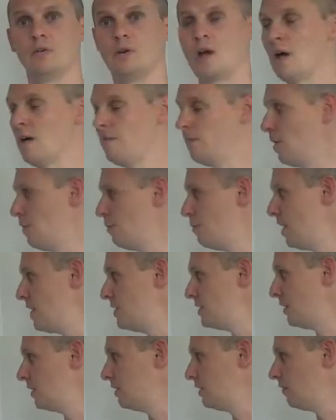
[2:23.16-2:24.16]
uh,
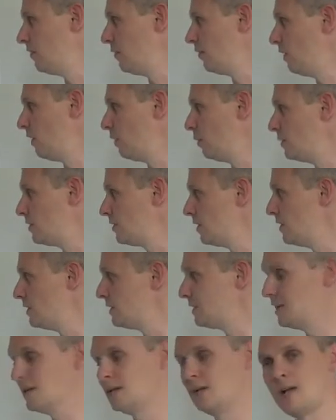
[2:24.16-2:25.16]
vibrating at different
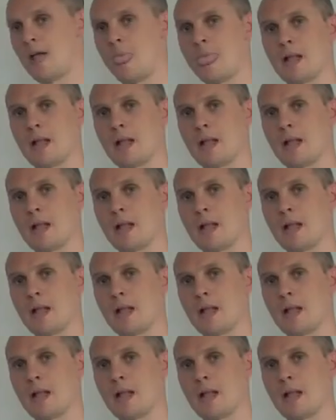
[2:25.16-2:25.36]
frequencies.